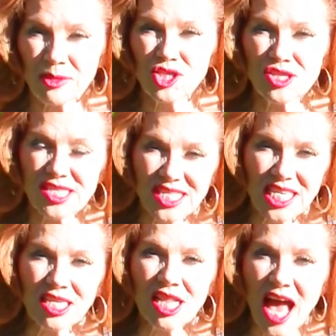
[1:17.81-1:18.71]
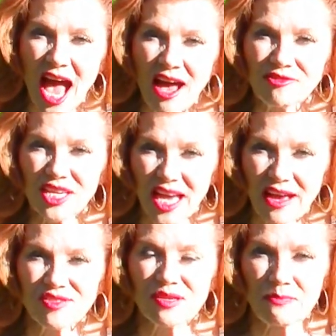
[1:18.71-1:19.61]
But you still have to
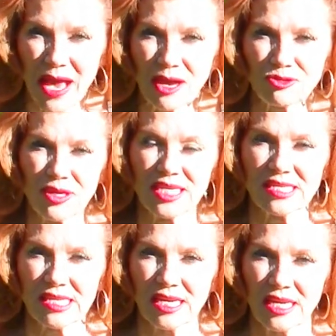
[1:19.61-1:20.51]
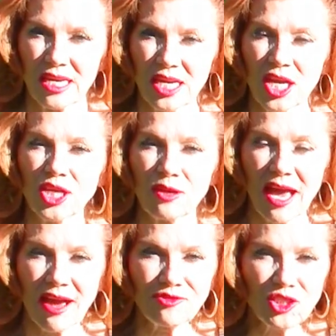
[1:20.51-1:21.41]
have some boundaries.
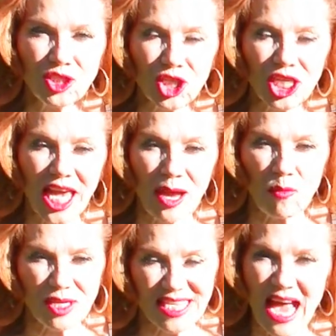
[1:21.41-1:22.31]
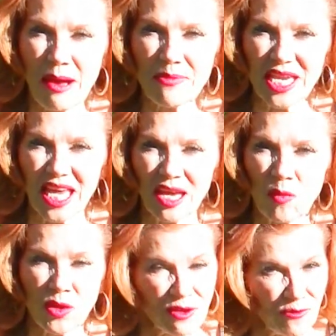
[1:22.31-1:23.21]
You have to look at what's
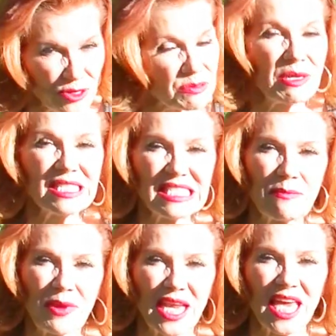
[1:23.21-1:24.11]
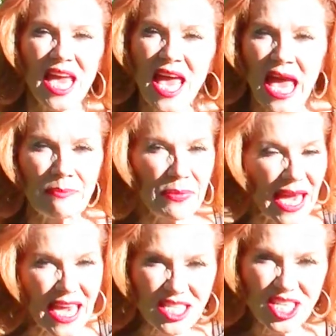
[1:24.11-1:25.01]
happening when you first meet somebody and
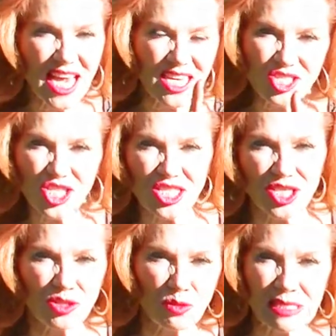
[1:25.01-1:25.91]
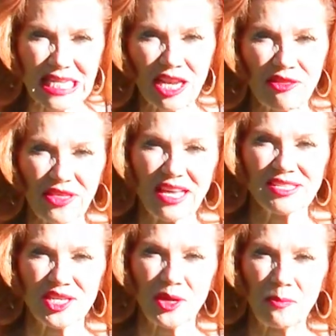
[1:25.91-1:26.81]
pay attention to those little
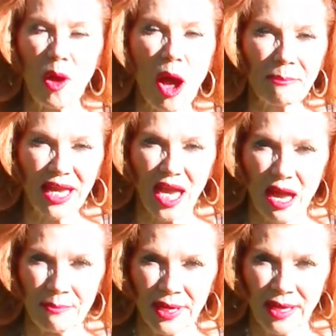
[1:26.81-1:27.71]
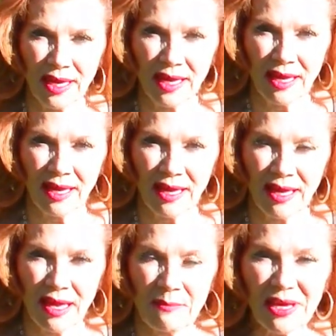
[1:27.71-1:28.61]
things that are popping up.
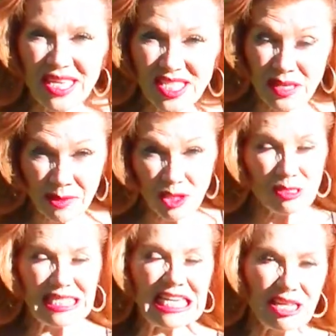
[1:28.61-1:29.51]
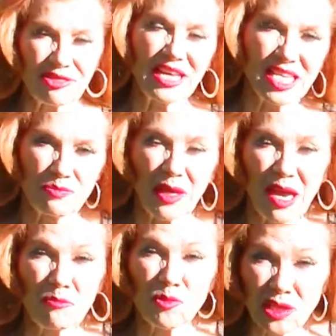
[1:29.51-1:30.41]
Because some of those little things
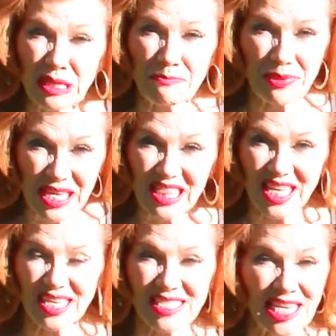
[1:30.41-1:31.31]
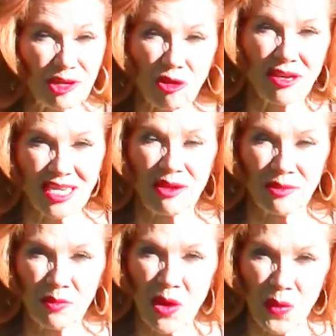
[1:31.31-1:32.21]
become really big things later on
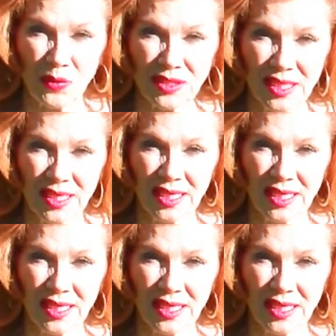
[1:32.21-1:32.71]
down the road.